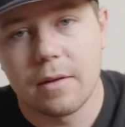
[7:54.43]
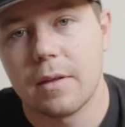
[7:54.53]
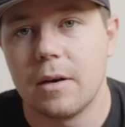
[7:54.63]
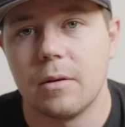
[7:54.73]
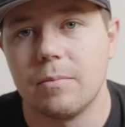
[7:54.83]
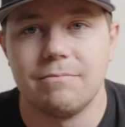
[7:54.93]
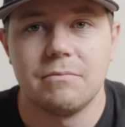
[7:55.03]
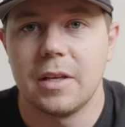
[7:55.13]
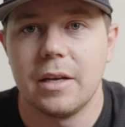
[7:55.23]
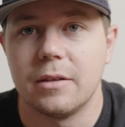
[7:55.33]
that
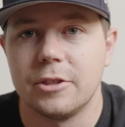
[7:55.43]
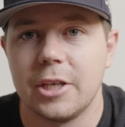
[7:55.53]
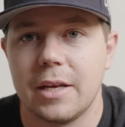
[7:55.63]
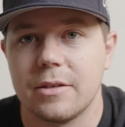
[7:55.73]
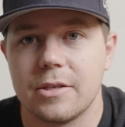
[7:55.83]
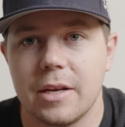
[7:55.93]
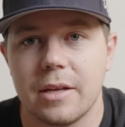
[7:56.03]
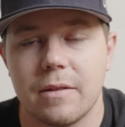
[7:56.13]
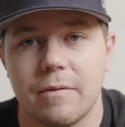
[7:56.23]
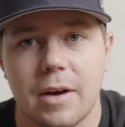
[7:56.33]
it'll change
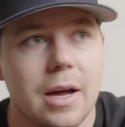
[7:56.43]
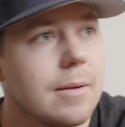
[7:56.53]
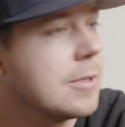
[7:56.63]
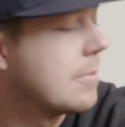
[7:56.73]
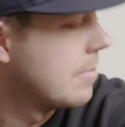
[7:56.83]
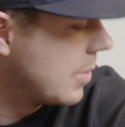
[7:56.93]
any of the vibes.